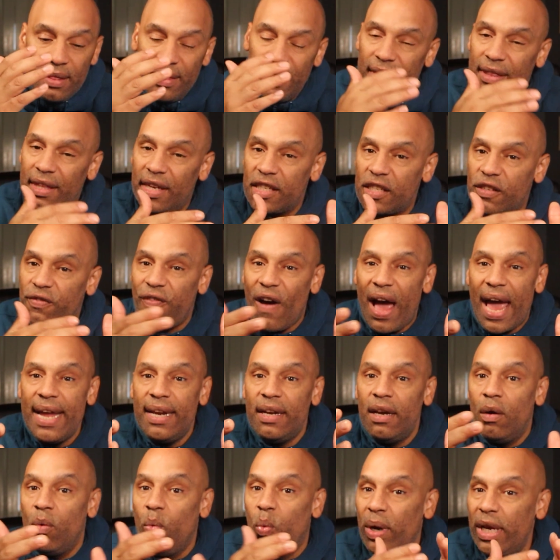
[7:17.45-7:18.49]
that this
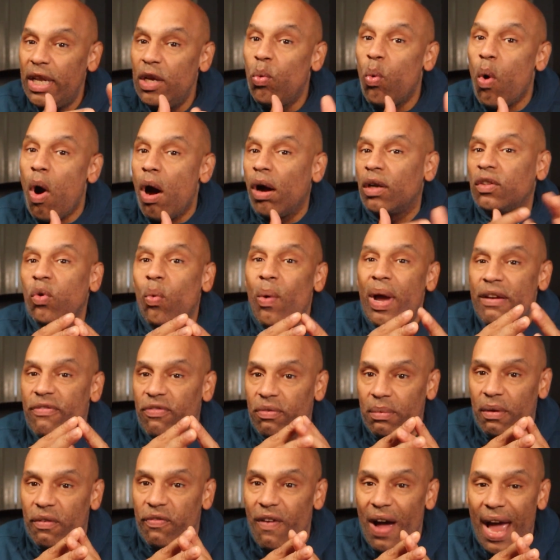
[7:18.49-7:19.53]
fight, when he walked away
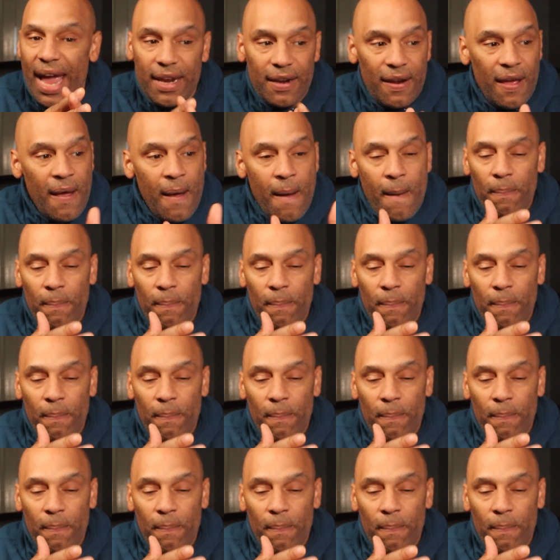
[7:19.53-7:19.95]
from the fight,